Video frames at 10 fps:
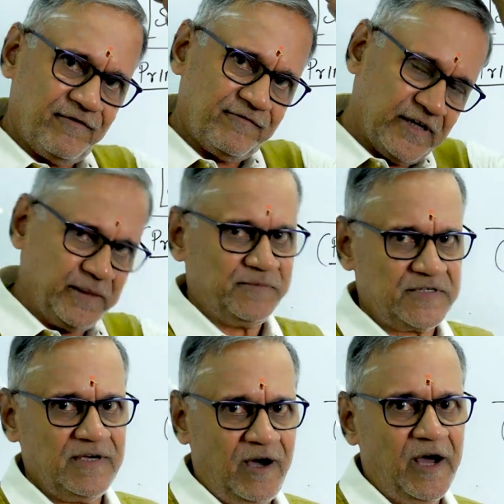
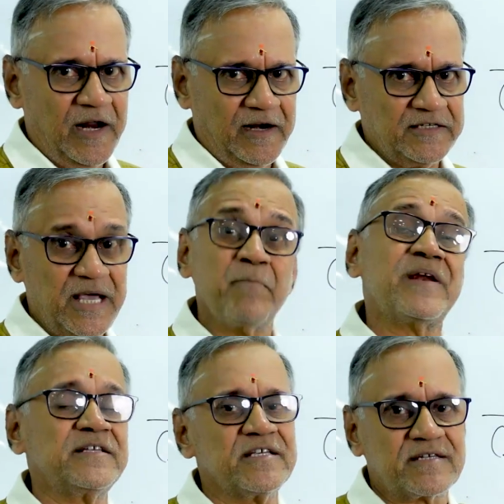firms or
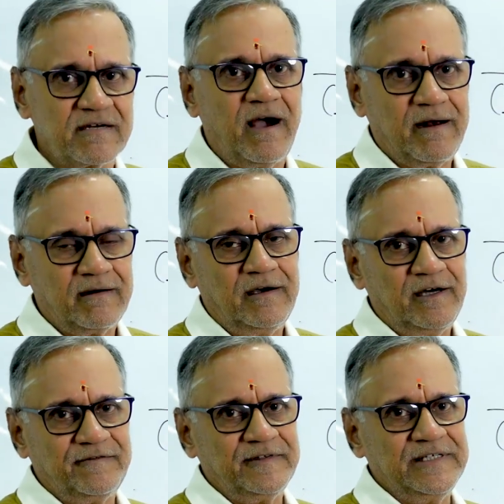sub-registrar
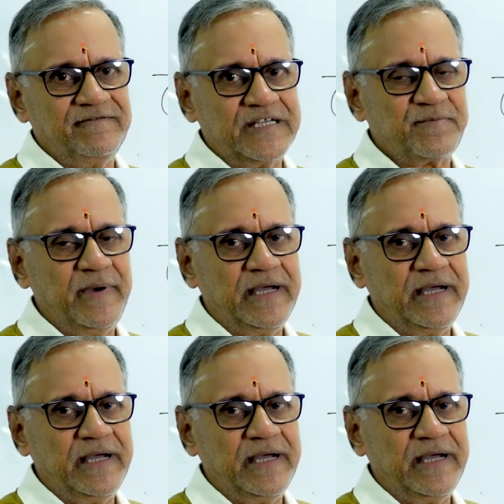of West